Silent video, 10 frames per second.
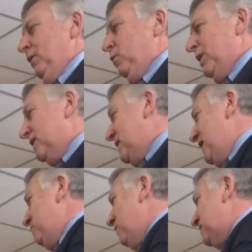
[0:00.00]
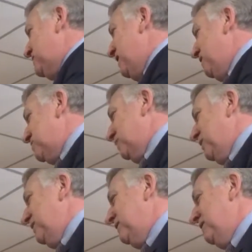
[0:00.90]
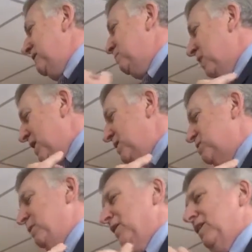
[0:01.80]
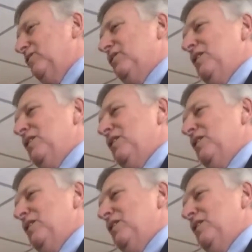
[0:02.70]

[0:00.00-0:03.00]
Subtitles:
when it came right down to it, in my experience,